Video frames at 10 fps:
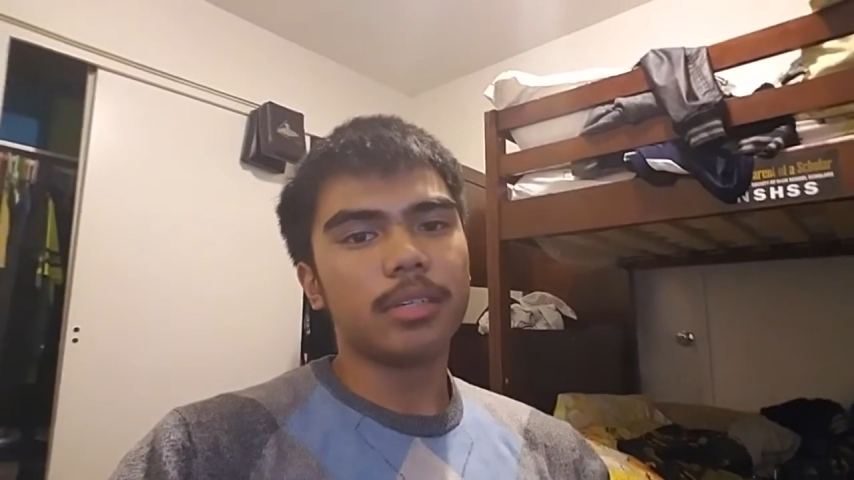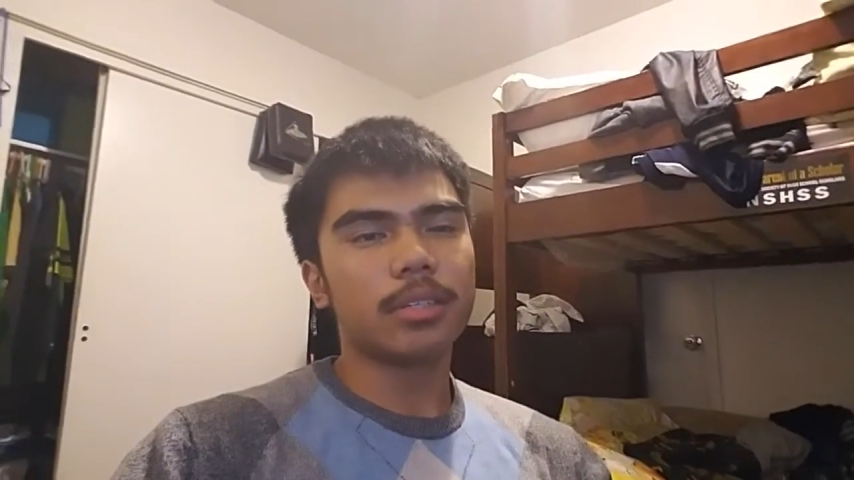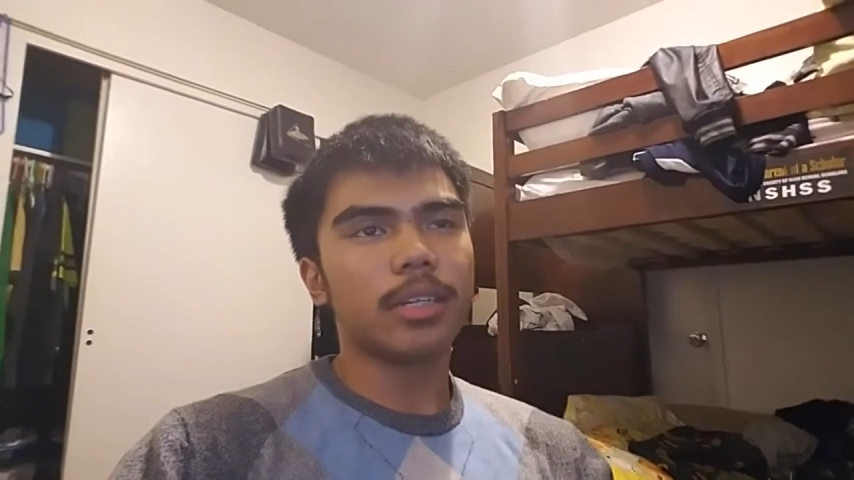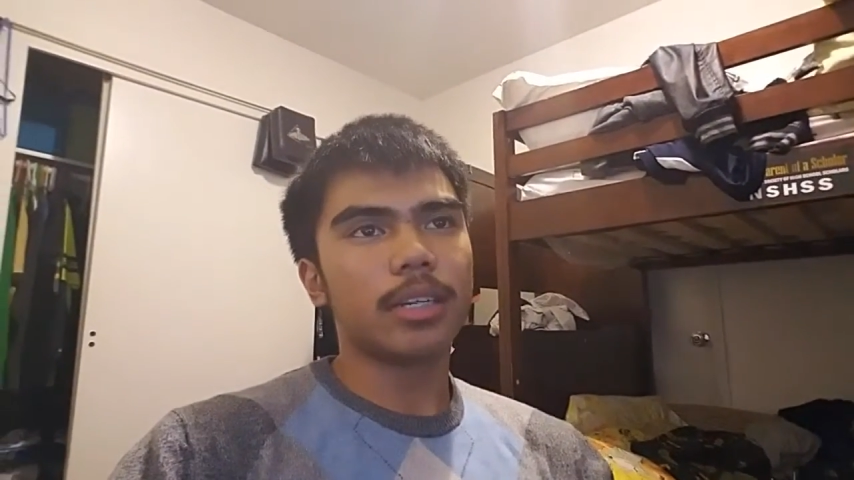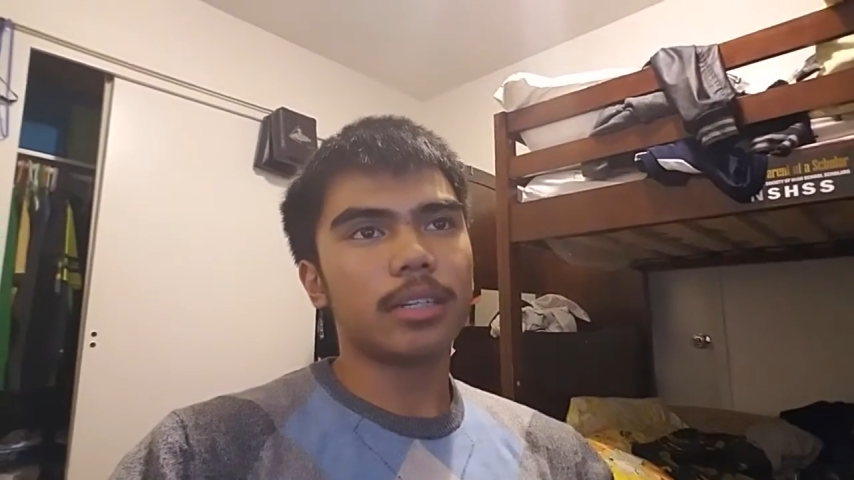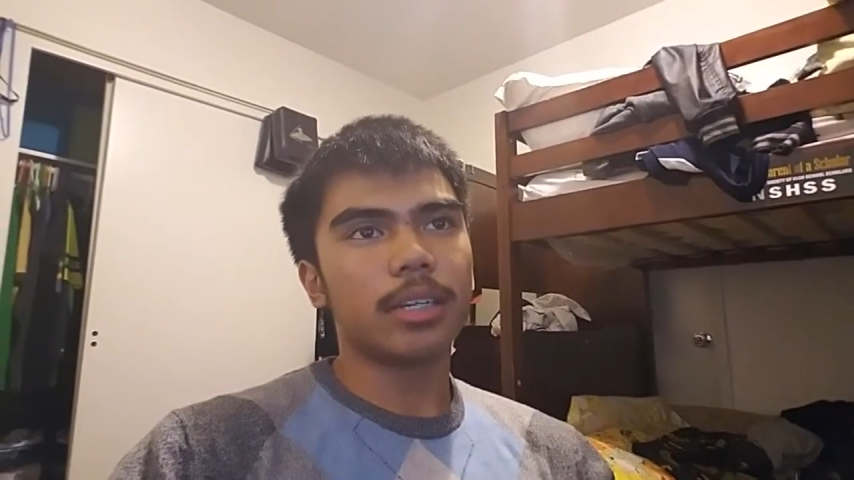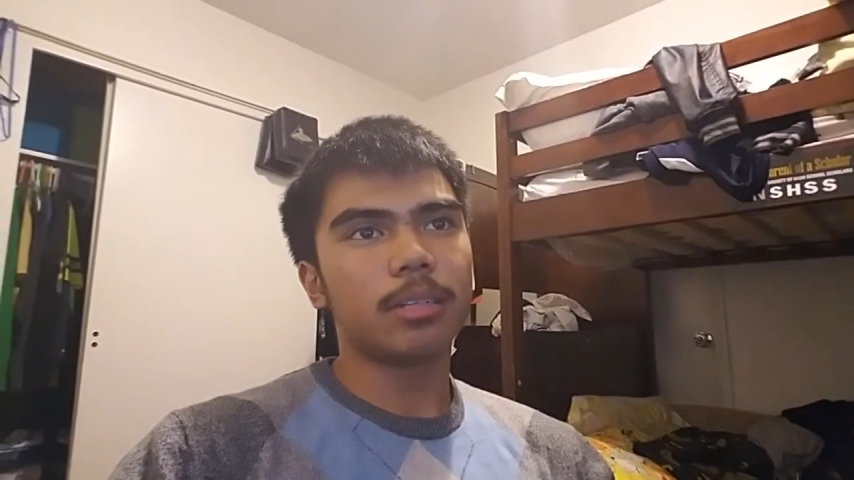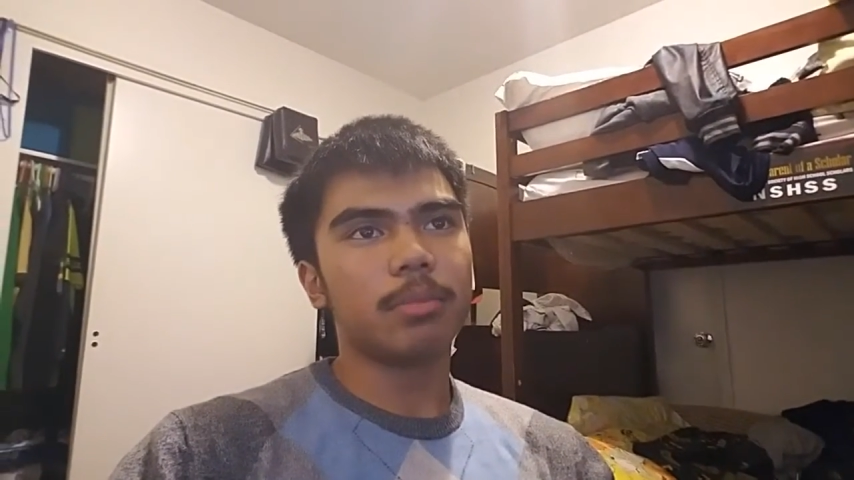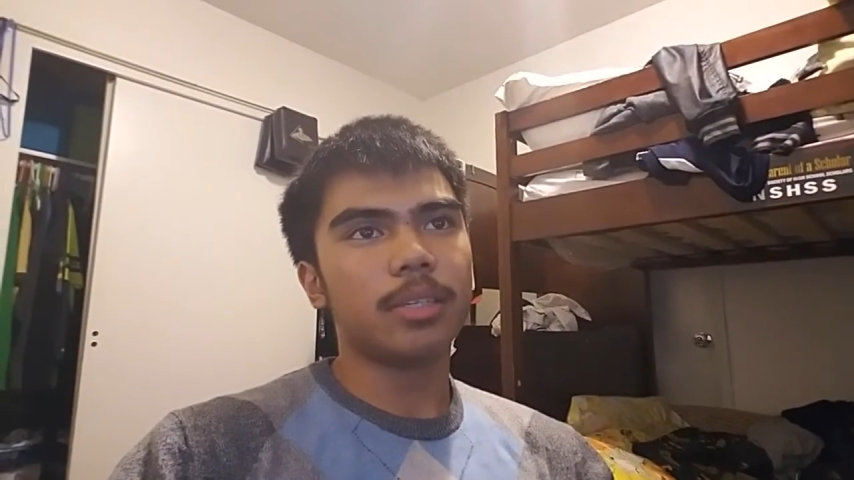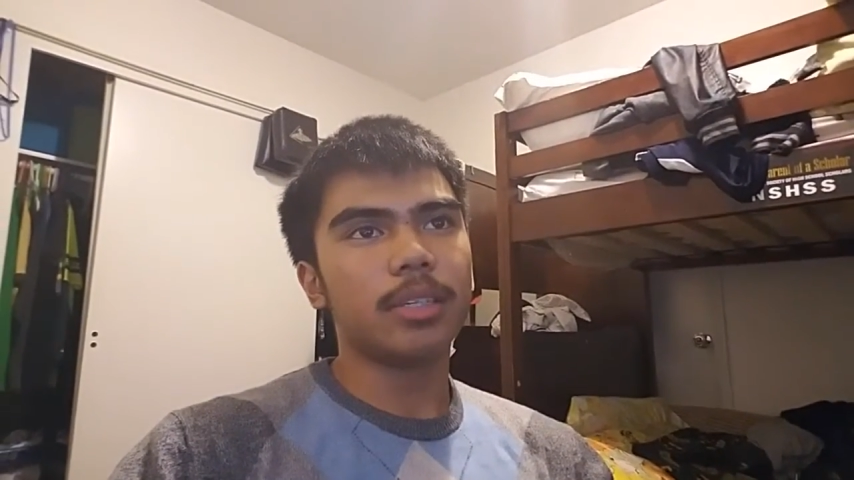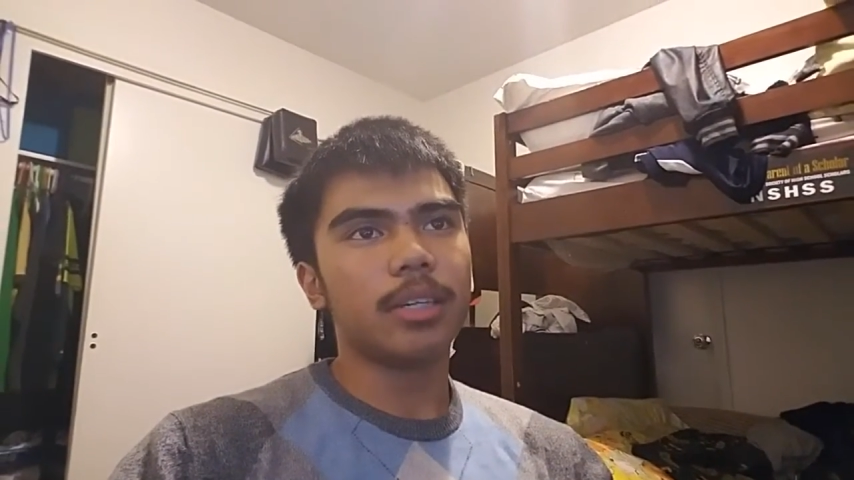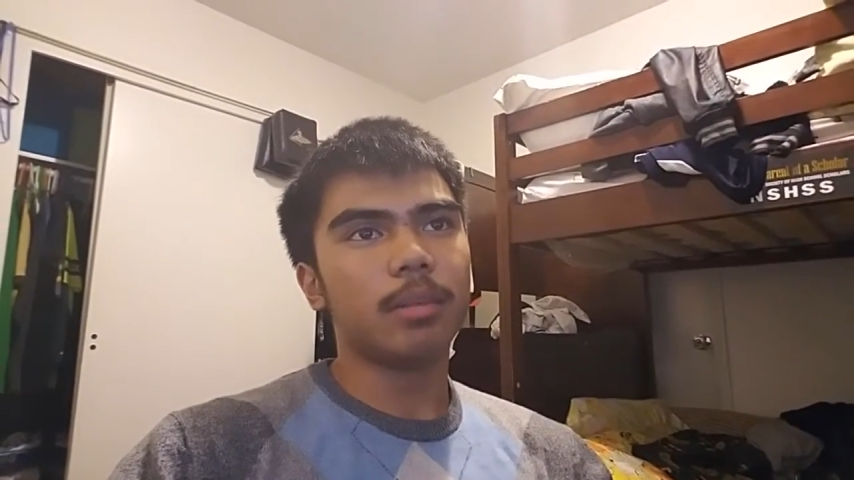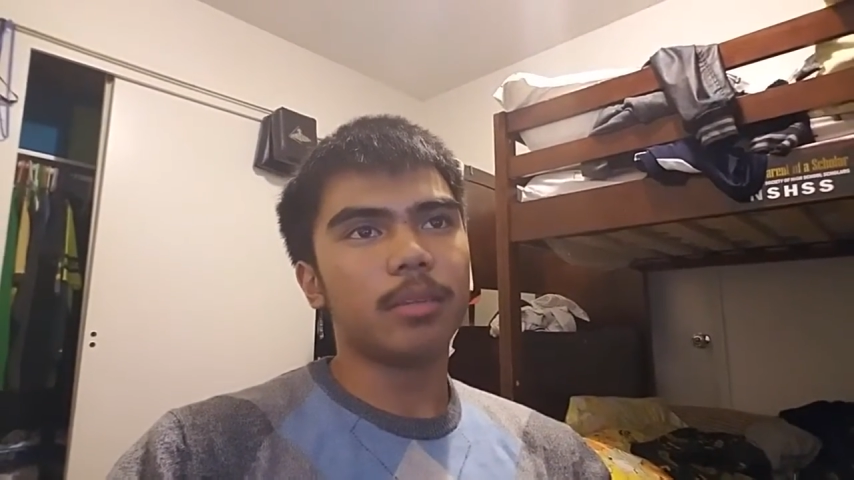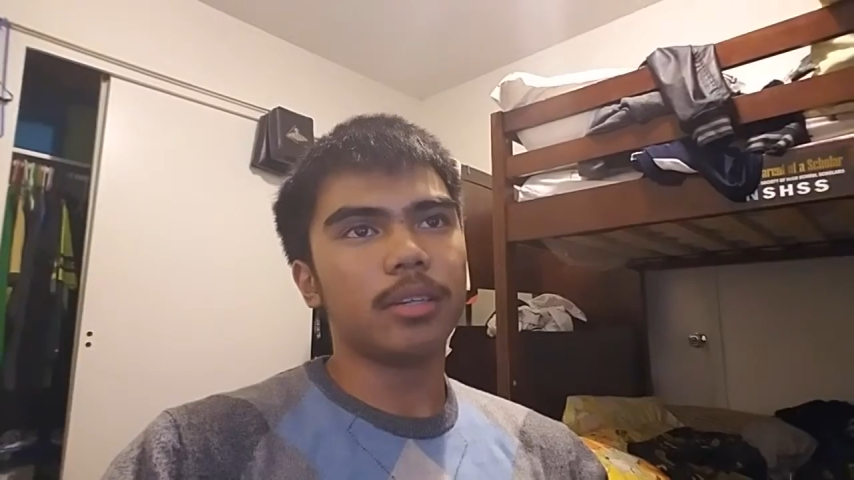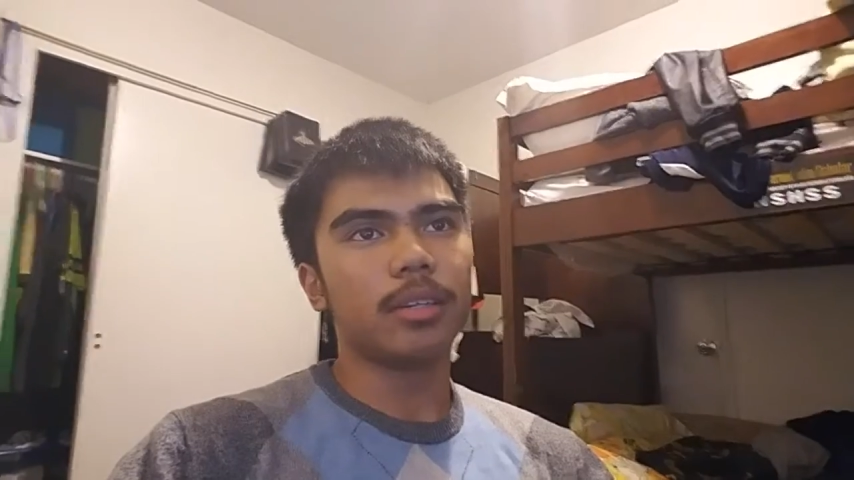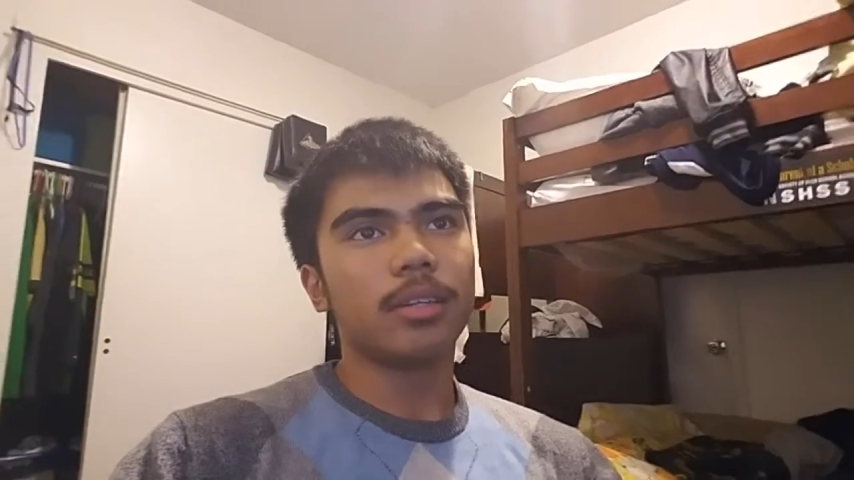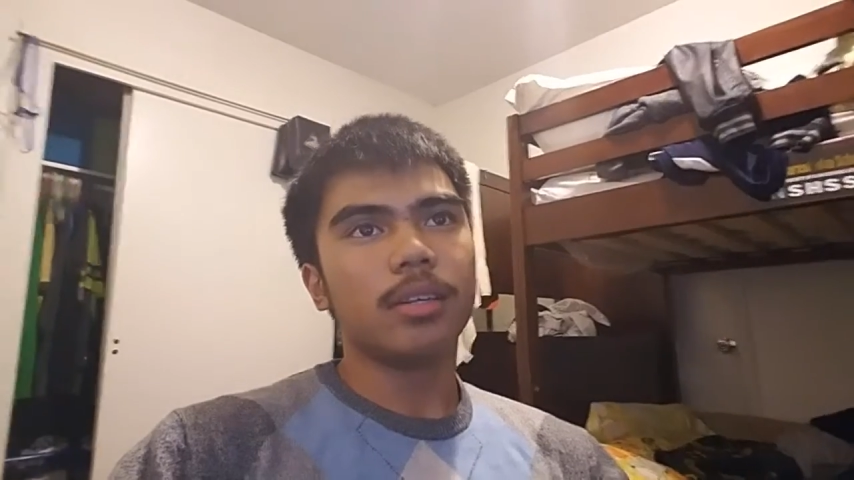just kind of likes PC gaming,